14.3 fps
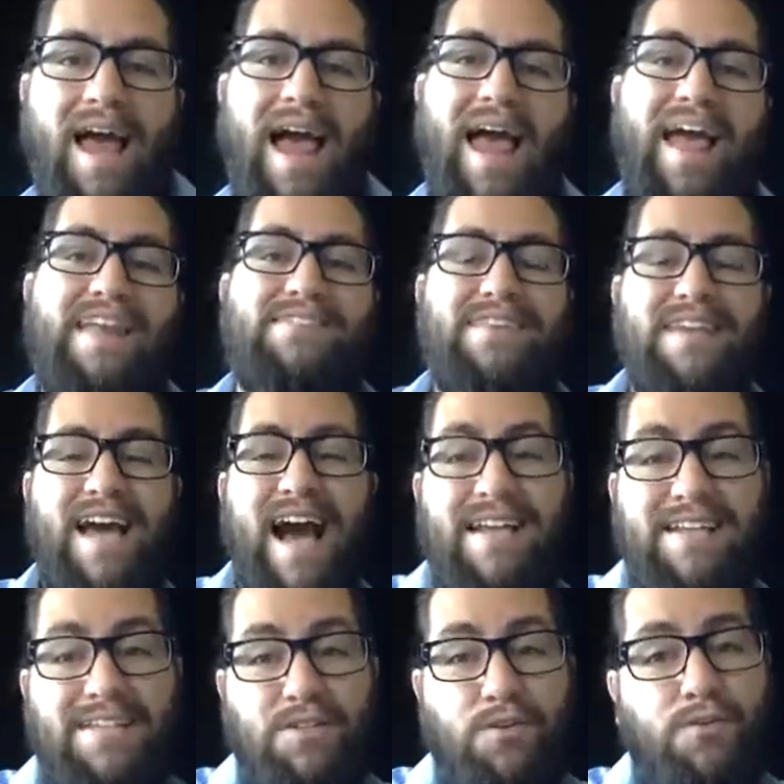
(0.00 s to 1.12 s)
And the I
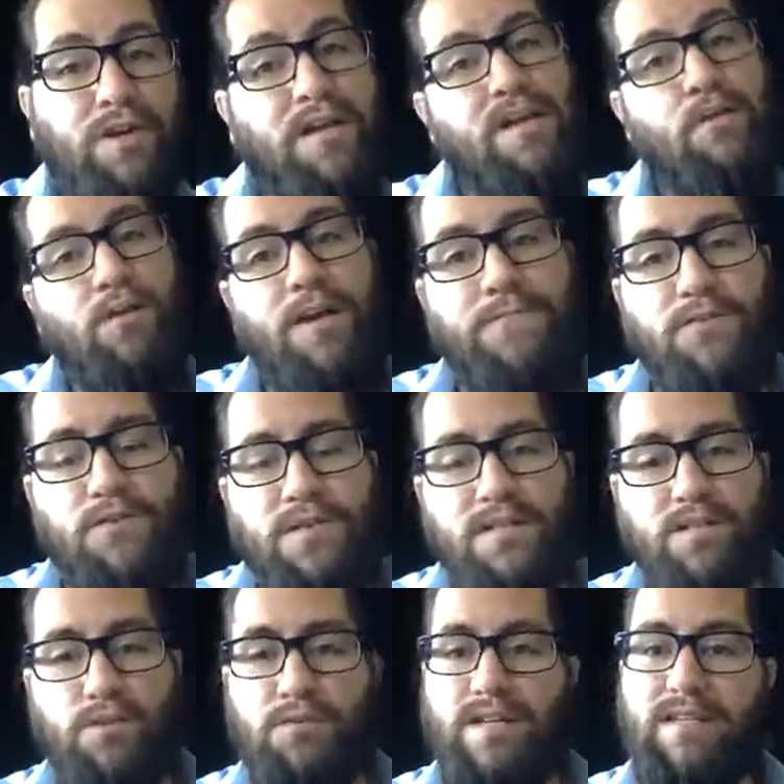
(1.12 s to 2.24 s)
disagree, well, if you
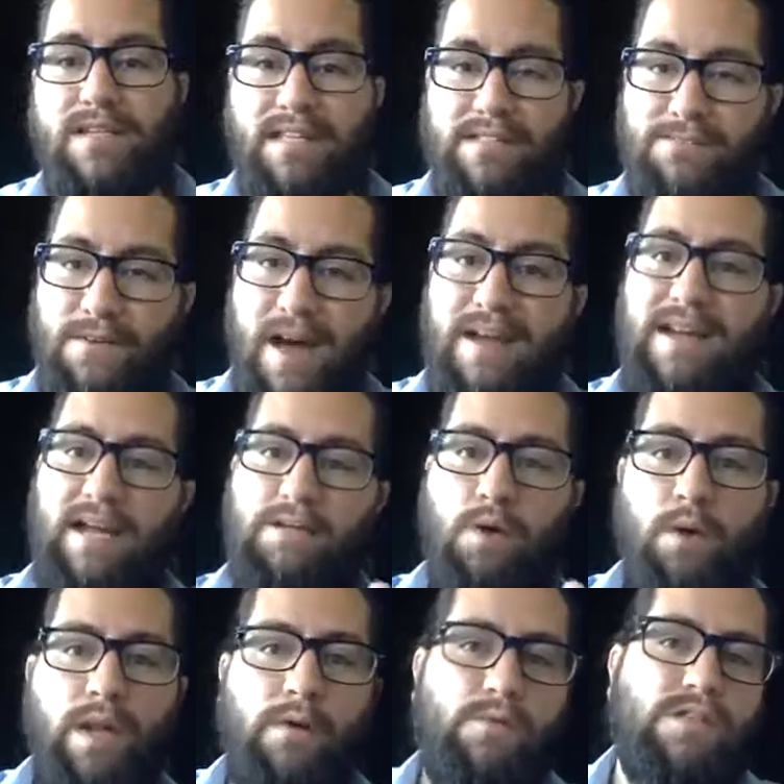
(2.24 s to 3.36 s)
disagree, that's fine. I
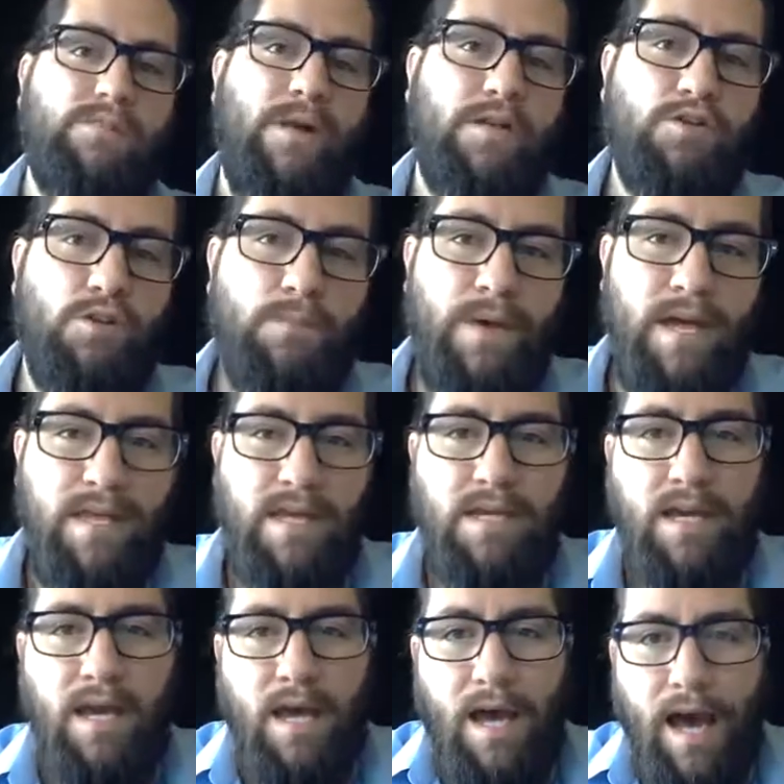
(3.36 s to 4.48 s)
totally respect your opinion.
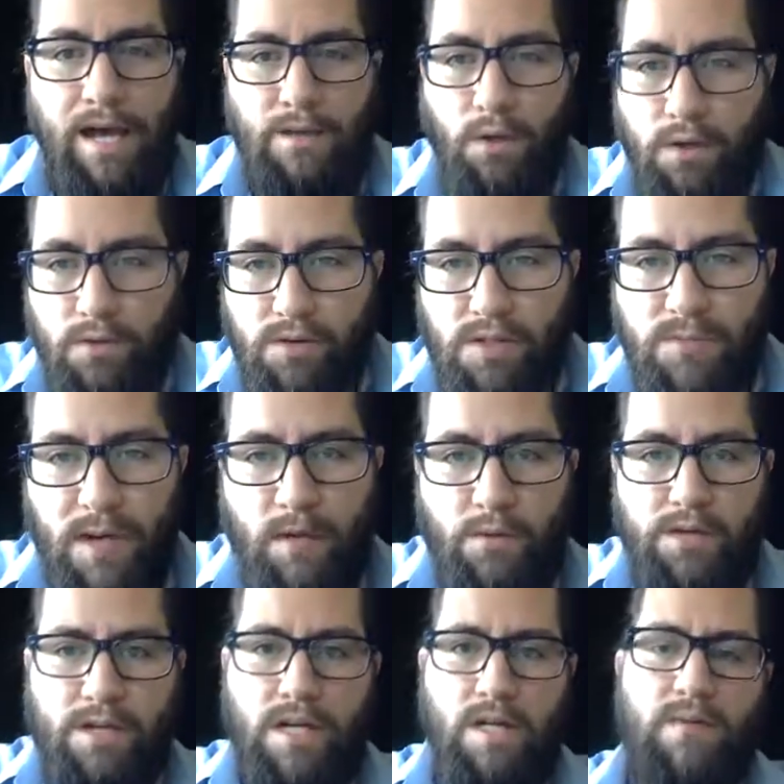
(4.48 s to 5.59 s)
I totally respect where
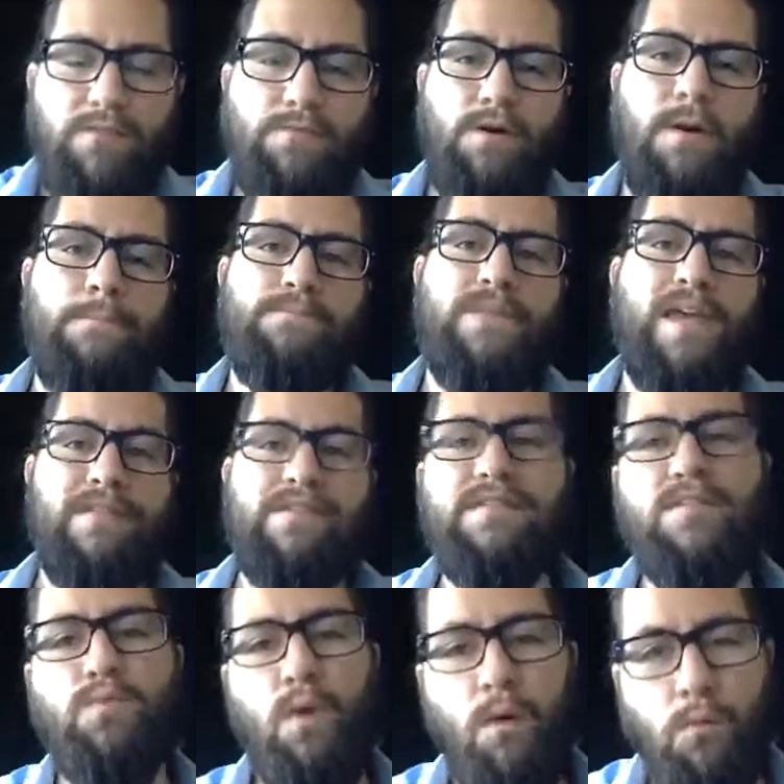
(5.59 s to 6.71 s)
you're coming from. This
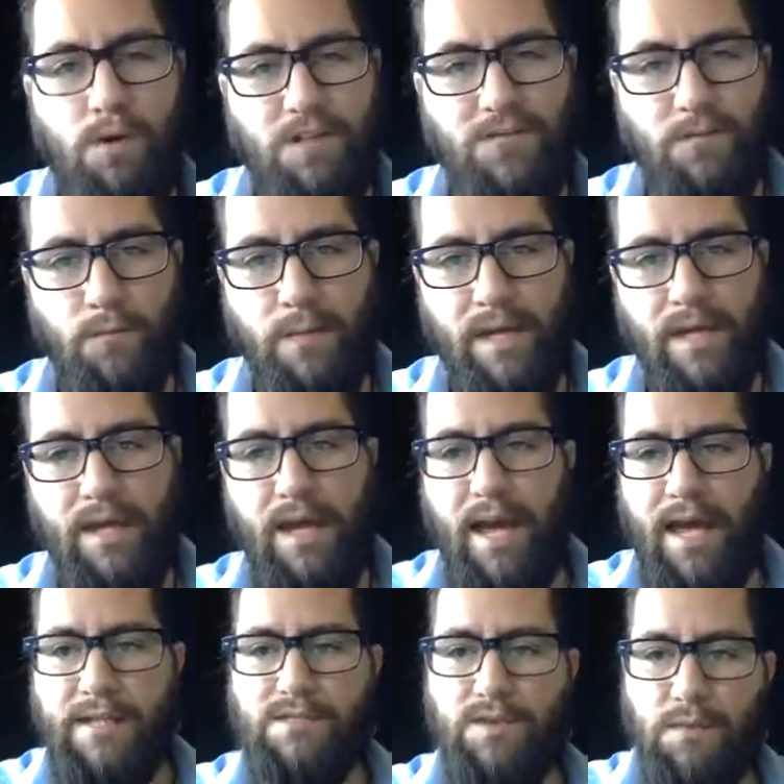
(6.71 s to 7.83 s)
is what works for me,
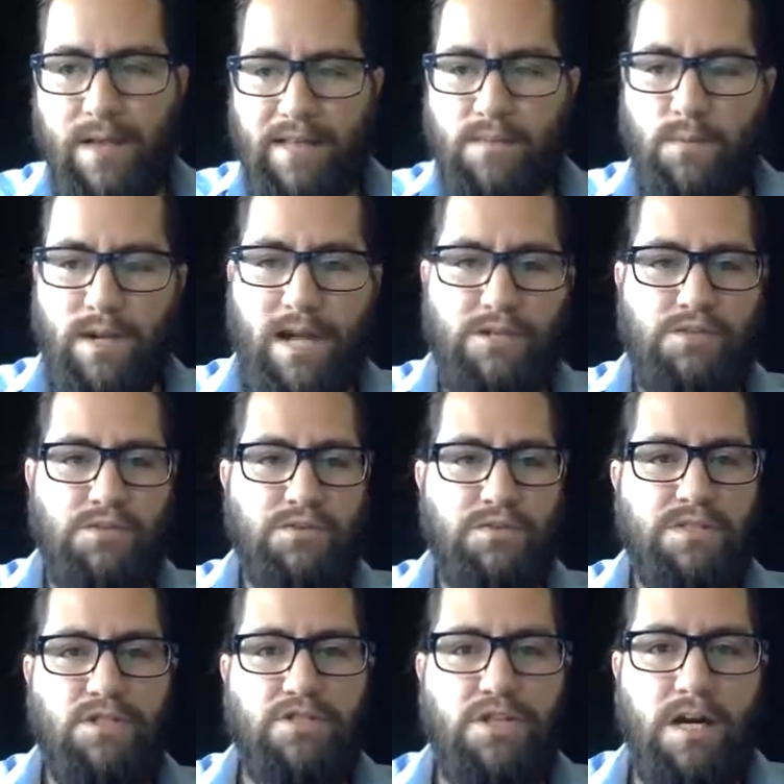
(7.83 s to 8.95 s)
and so that's what I choose
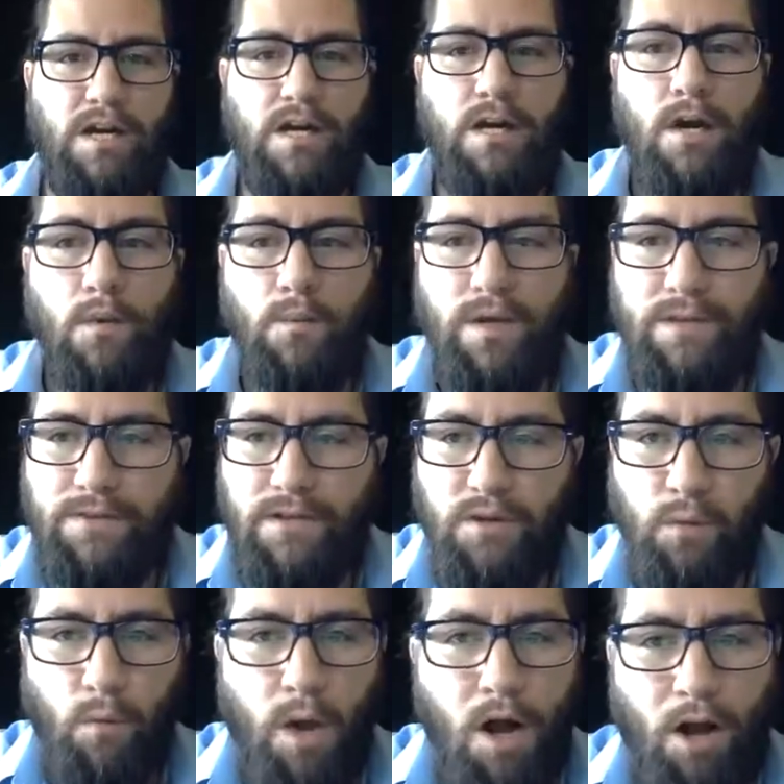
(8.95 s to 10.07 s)
to share with you.
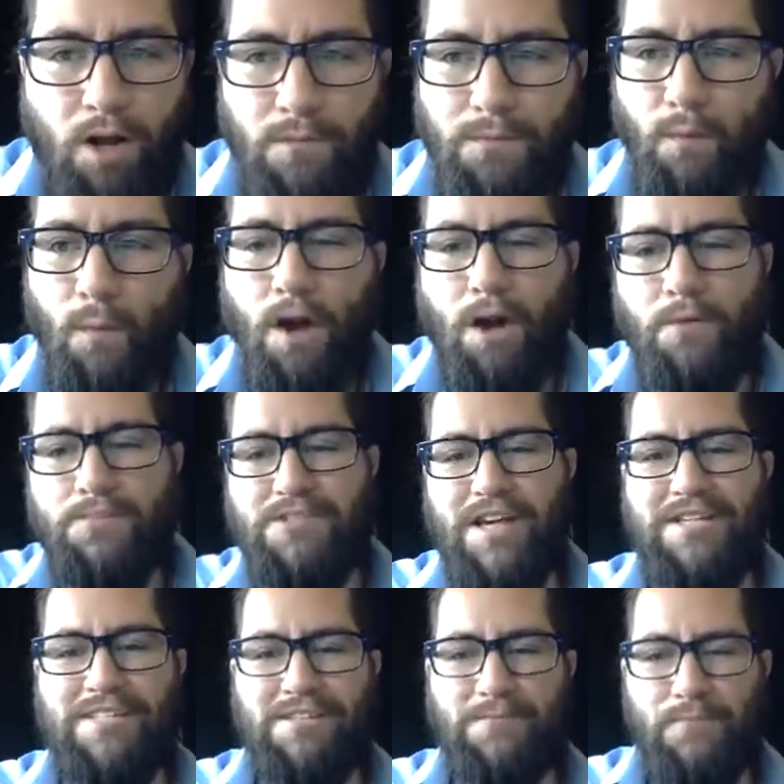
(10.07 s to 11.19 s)
Welcome,
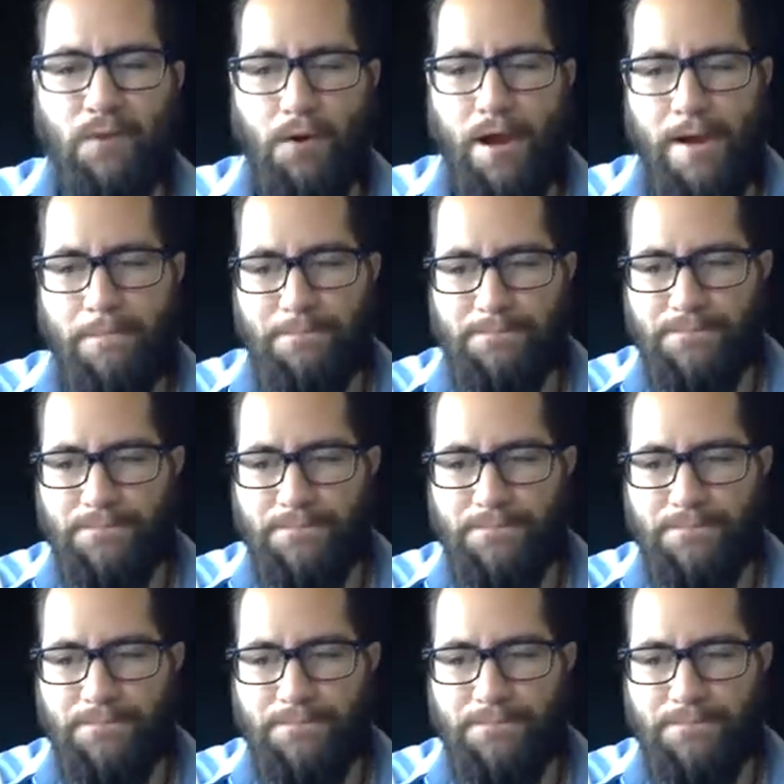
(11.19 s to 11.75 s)
Jason, all right?